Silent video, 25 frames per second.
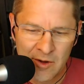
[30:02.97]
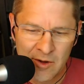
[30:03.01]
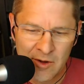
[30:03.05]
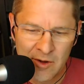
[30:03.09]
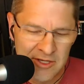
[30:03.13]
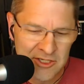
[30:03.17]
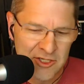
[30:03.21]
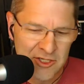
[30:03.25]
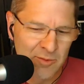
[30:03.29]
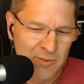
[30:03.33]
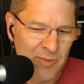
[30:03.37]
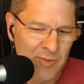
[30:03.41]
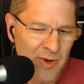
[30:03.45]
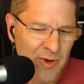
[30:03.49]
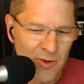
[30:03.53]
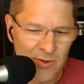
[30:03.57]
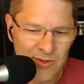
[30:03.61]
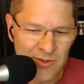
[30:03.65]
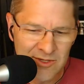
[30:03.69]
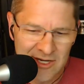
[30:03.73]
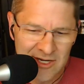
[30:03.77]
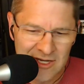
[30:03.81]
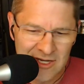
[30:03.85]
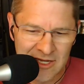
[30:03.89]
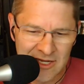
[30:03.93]

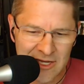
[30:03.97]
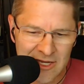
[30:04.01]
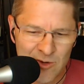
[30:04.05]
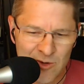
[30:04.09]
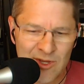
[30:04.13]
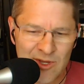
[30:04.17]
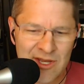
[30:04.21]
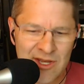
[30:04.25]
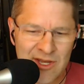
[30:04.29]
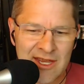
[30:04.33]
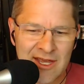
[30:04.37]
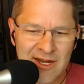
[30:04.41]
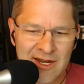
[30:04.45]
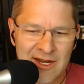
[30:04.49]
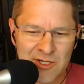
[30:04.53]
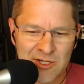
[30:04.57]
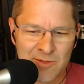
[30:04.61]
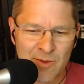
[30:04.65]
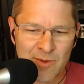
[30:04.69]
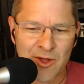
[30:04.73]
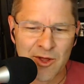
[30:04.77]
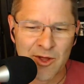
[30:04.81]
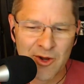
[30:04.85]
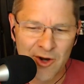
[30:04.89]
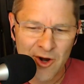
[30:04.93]
supposedly you can get a
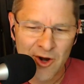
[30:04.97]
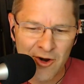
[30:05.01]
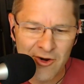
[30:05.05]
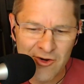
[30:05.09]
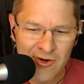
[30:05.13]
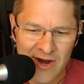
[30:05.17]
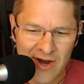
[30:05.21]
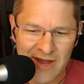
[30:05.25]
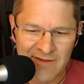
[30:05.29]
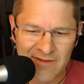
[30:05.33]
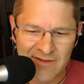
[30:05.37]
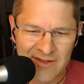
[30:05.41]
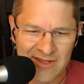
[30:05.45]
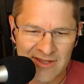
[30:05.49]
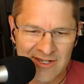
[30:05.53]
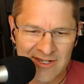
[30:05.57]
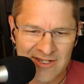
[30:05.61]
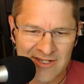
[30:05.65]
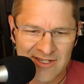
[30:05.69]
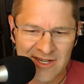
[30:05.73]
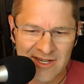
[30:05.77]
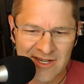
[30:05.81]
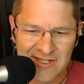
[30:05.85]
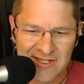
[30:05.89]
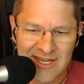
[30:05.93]
smaller hard drive in these
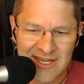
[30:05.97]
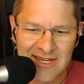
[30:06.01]
things.